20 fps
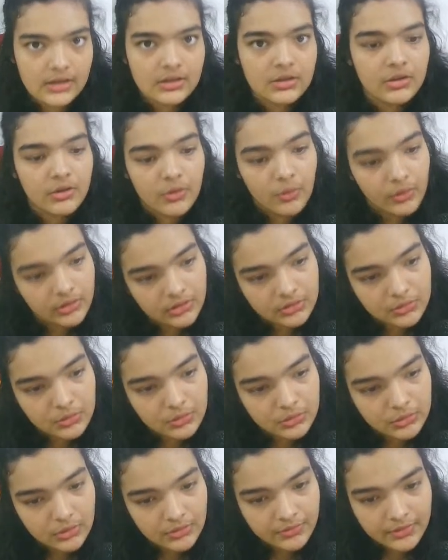you're going to go
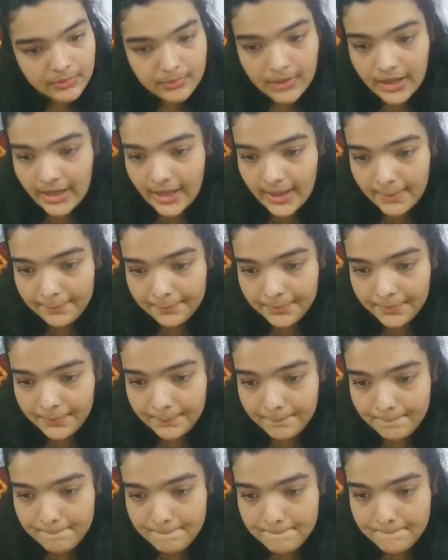to your Figma app.
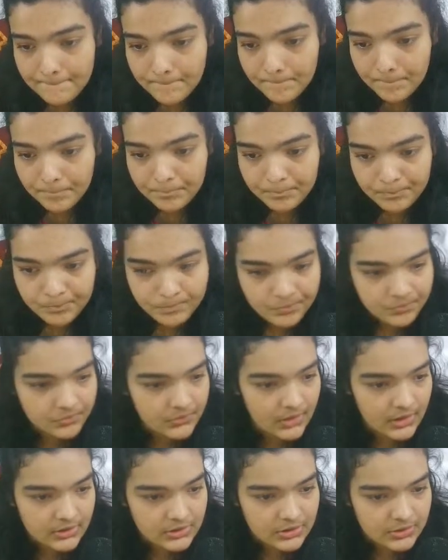
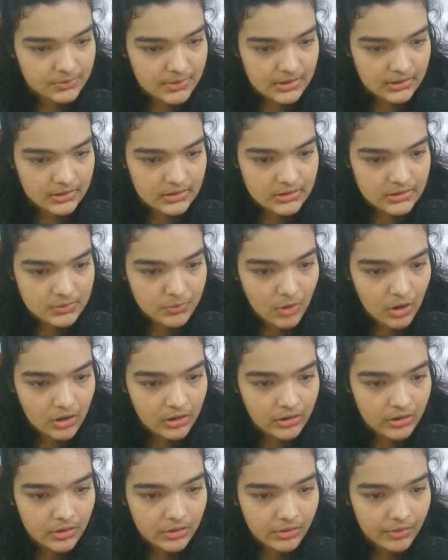Let's just make this
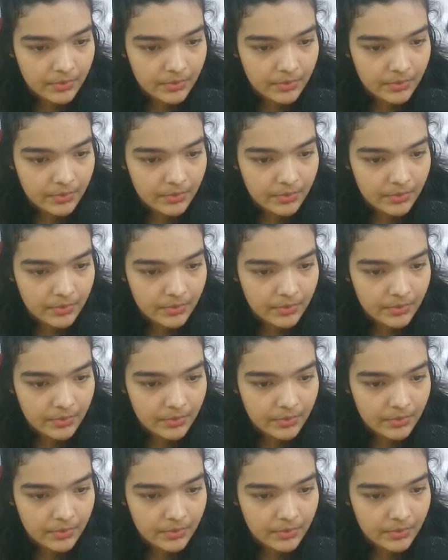smaller,